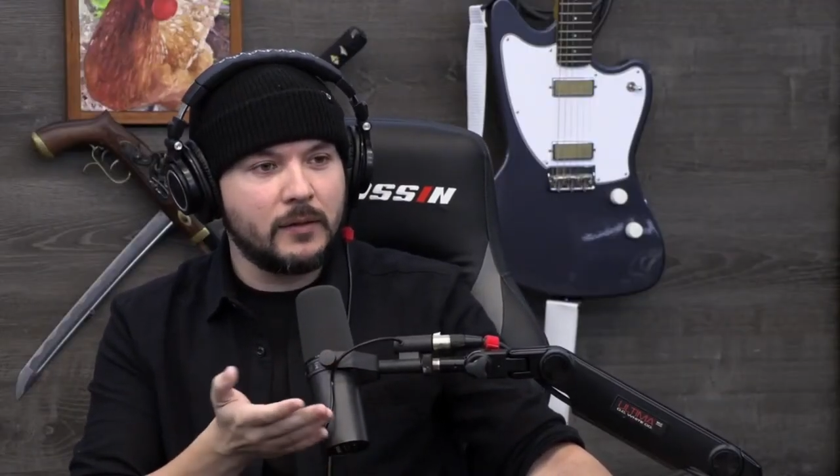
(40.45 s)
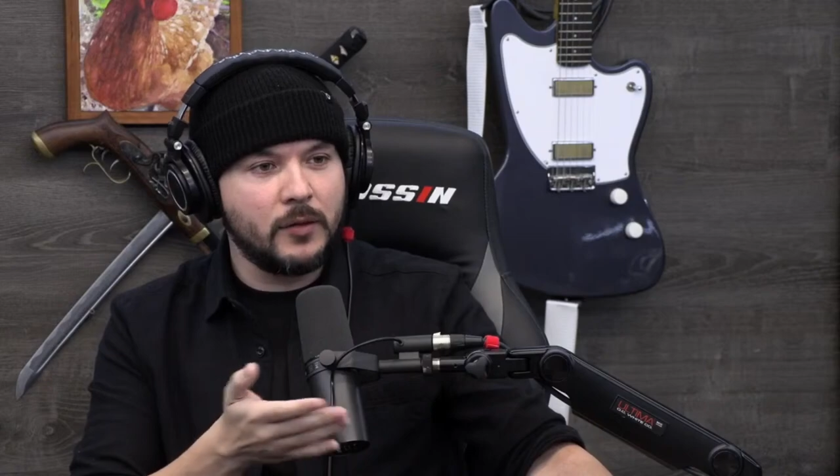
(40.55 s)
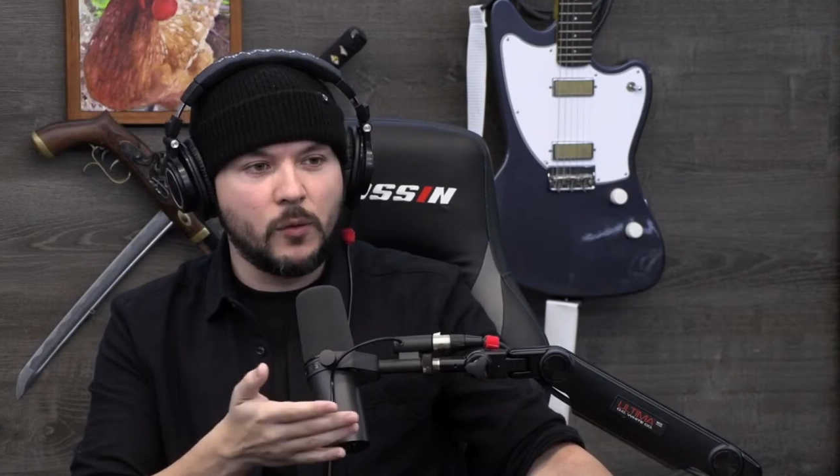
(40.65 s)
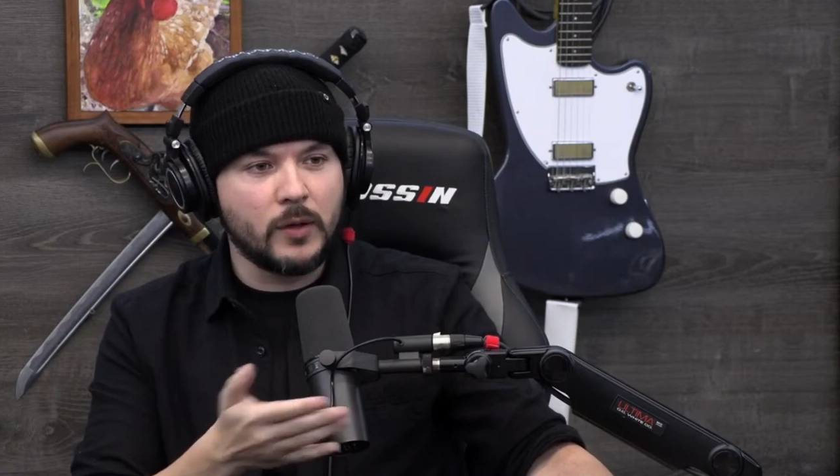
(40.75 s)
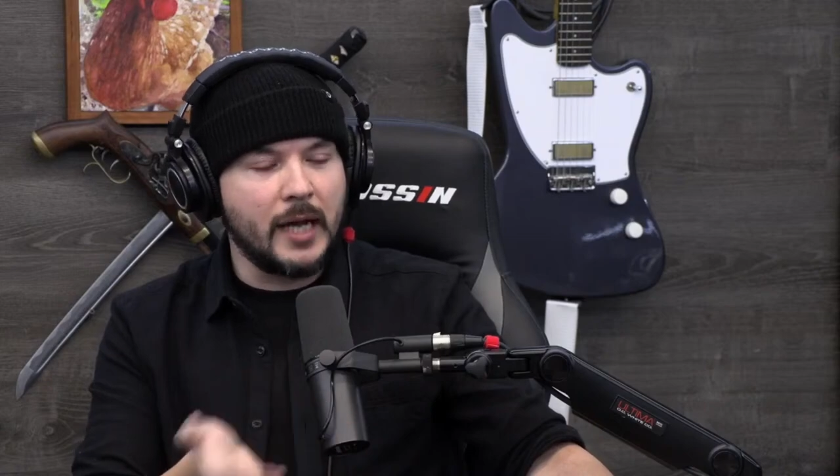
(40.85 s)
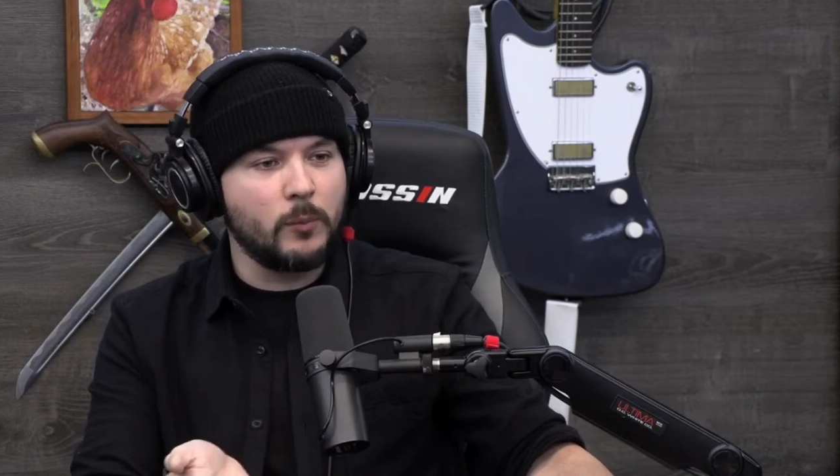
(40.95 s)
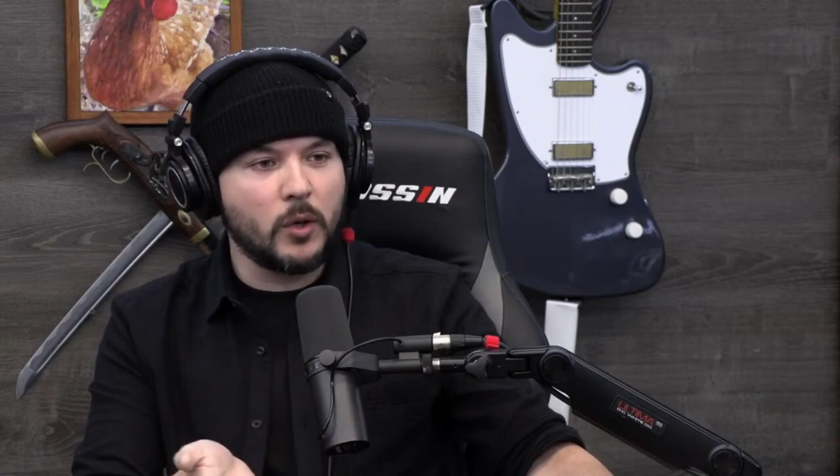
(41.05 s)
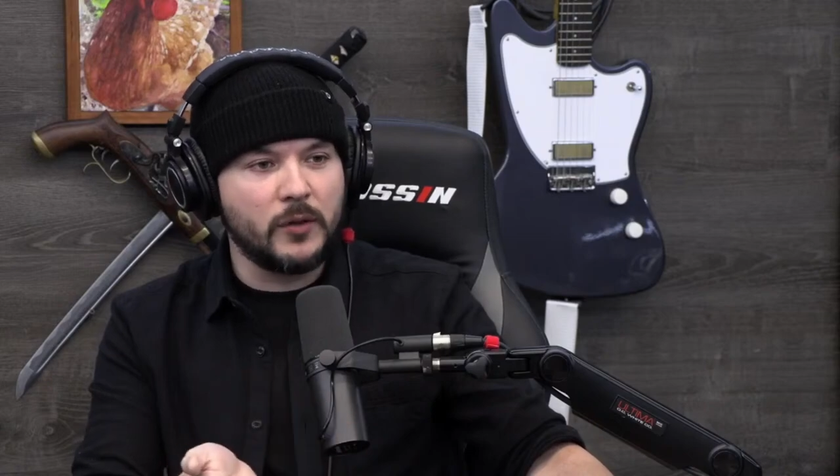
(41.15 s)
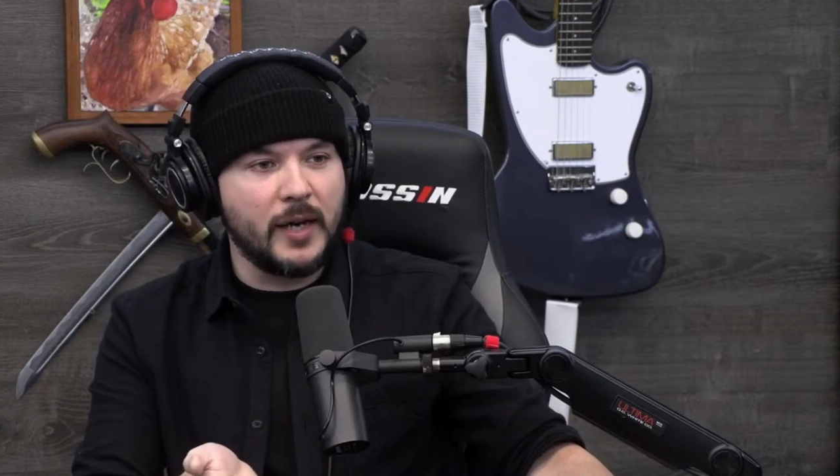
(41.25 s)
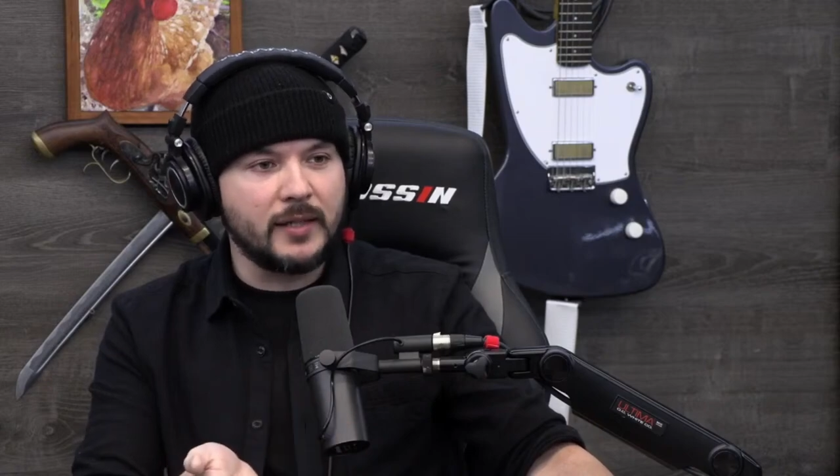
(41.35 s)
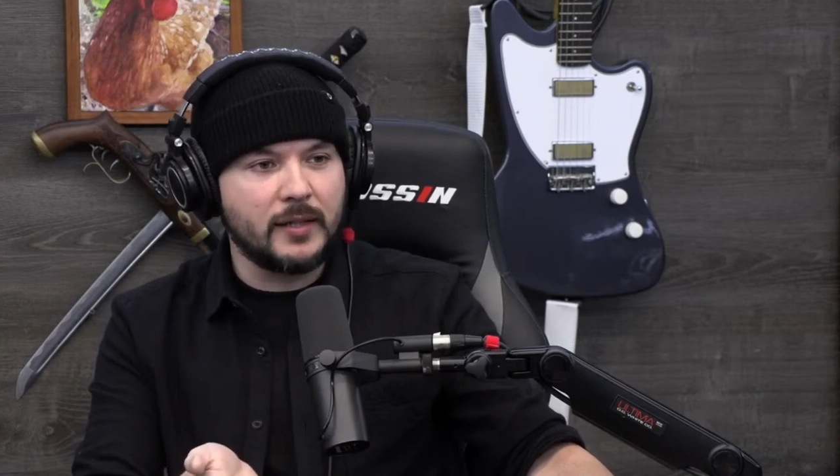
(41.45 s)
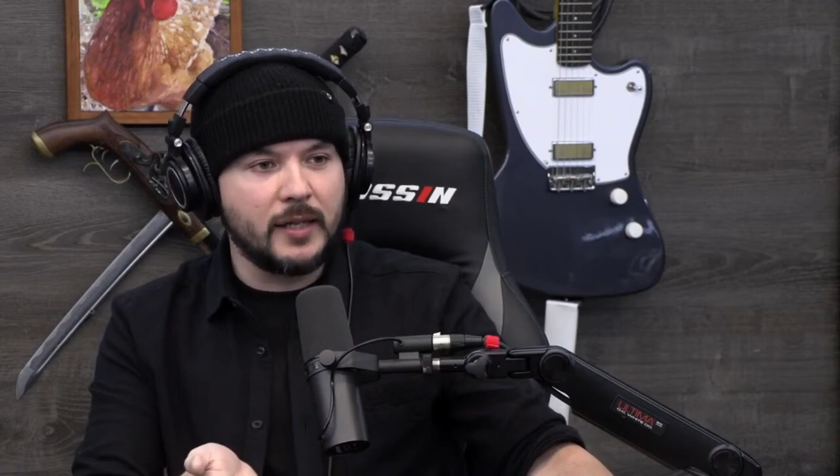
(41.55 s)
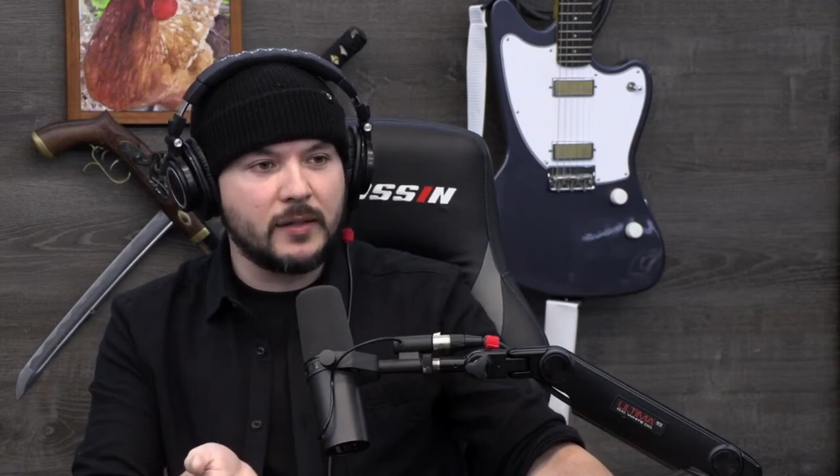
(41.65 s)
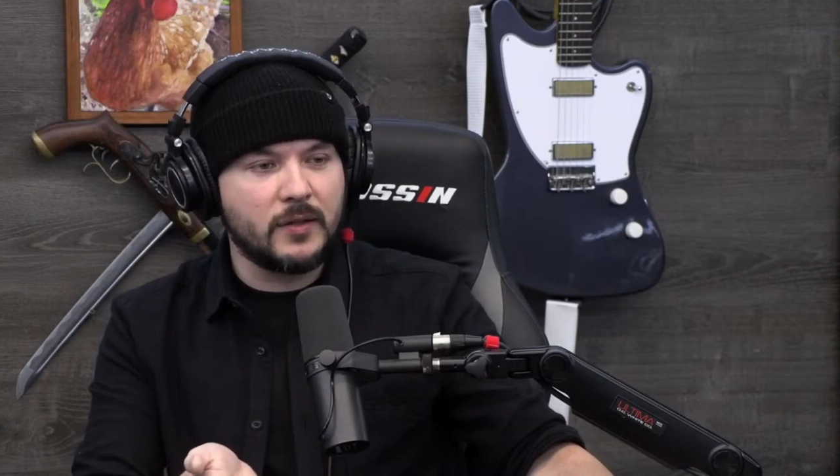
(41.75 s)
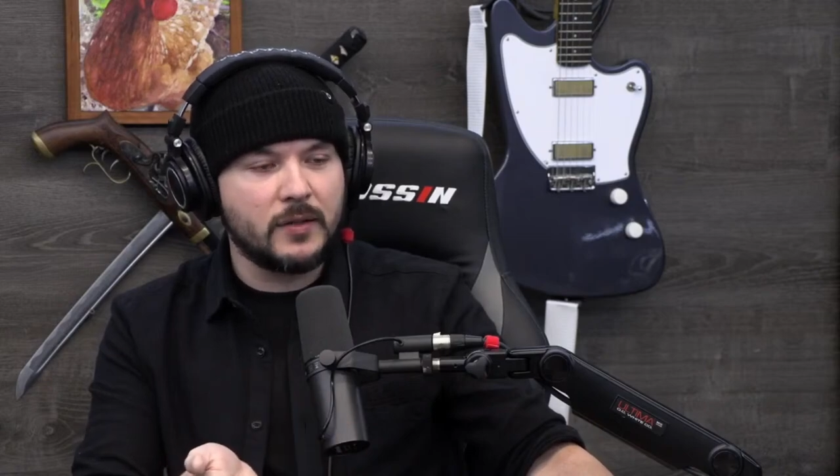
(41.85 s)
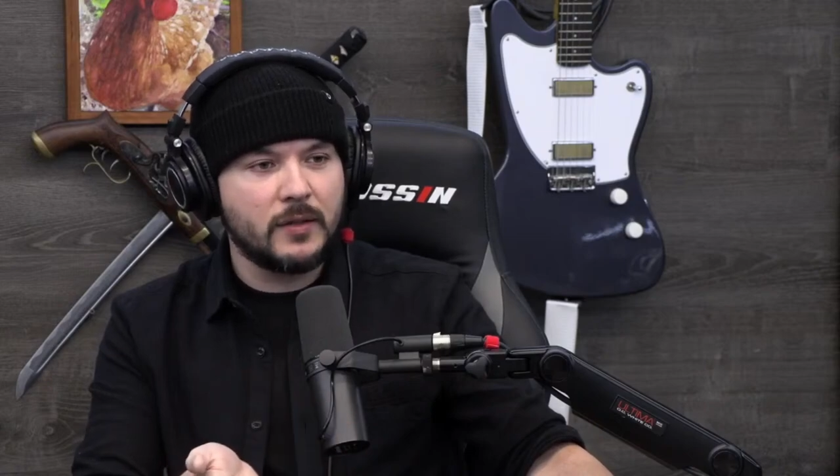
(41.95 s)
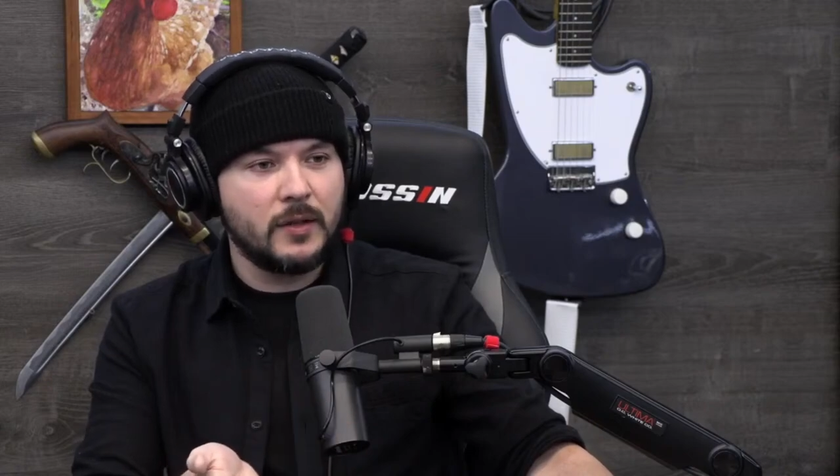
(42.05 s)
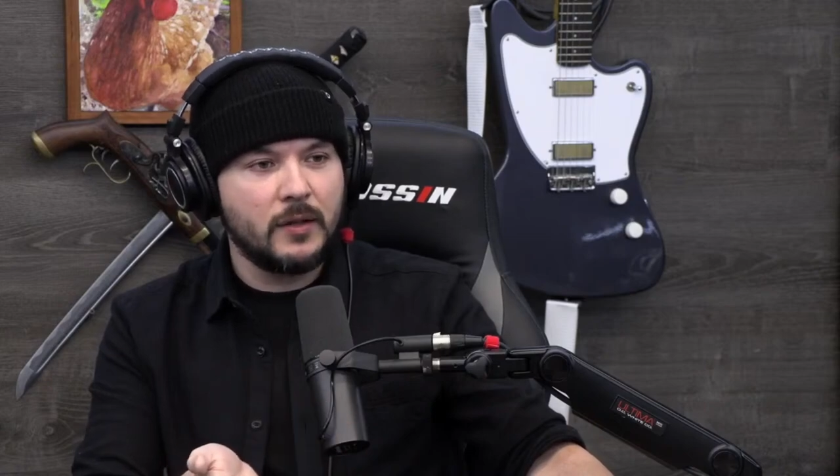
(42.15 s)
you were not born in the United States.